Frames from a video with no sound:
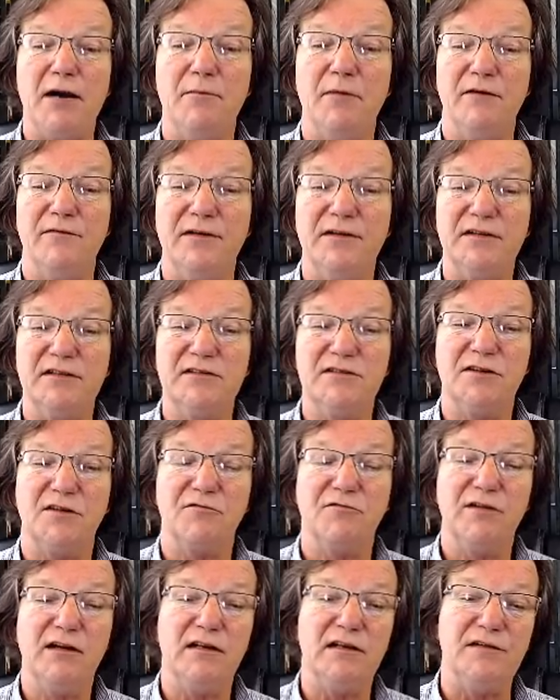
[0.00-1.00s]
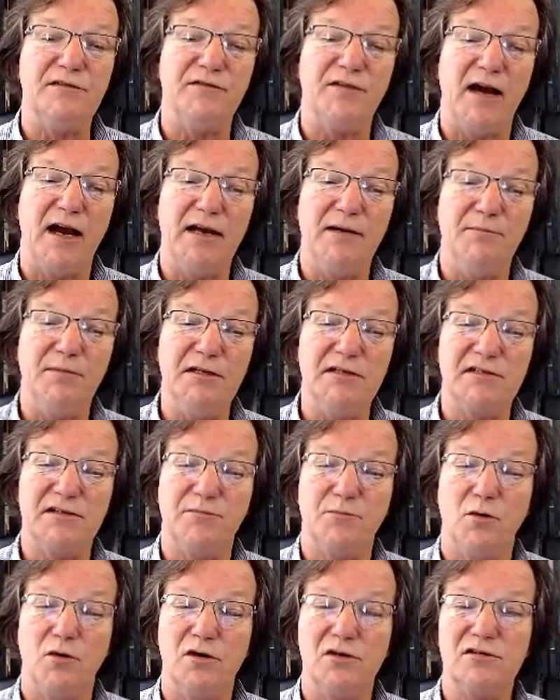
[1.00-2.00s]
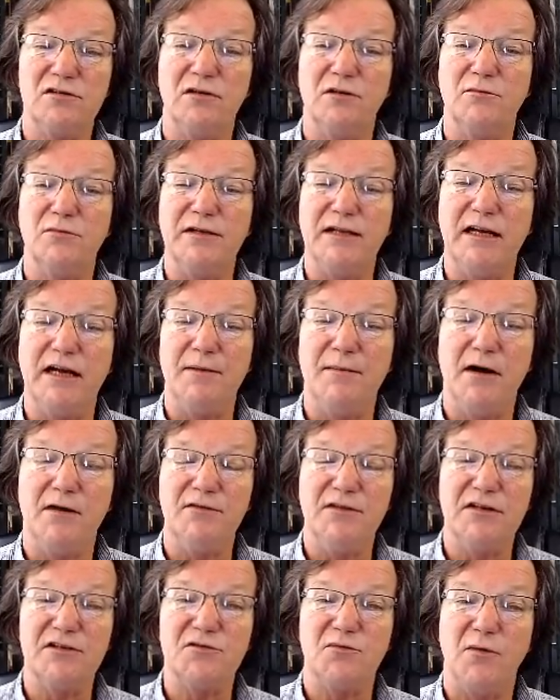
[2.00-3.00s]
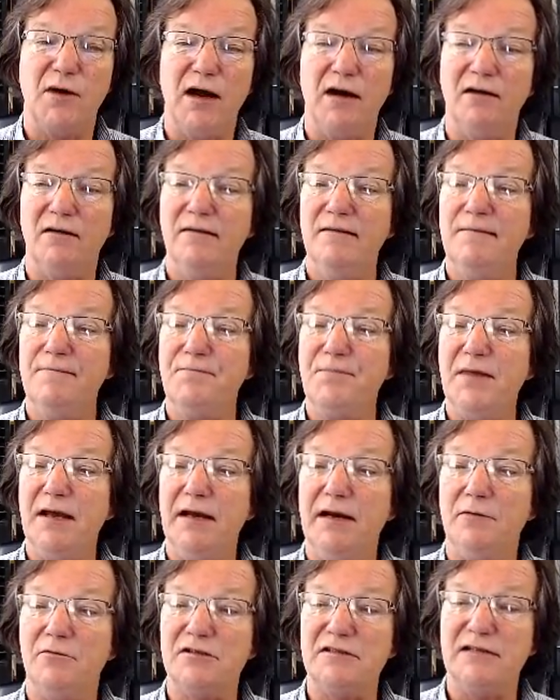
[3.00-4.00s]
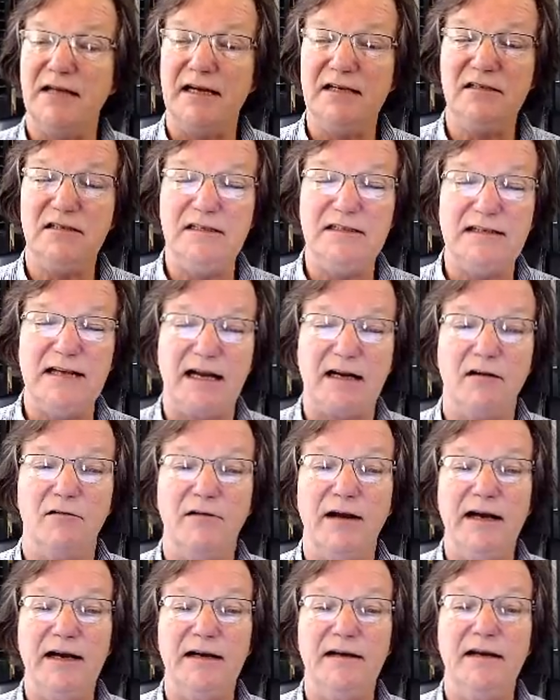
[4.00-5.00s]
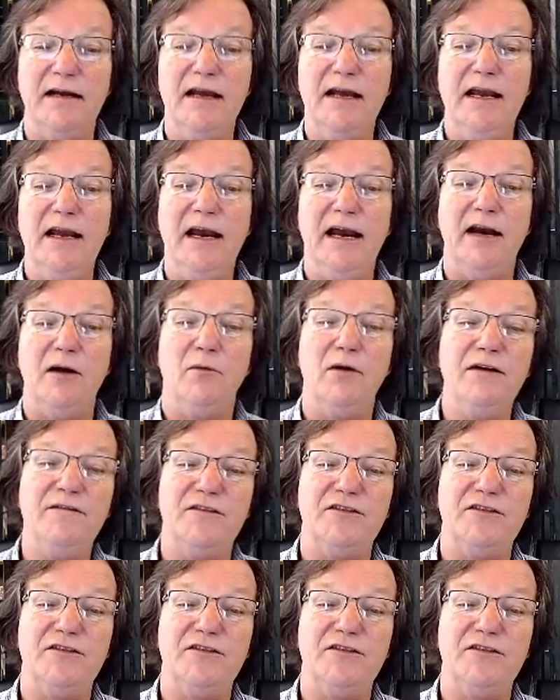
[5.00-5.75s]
of it. This is a really fine piece of porcelain when they come out this well, and it was nicely decorated, and it went for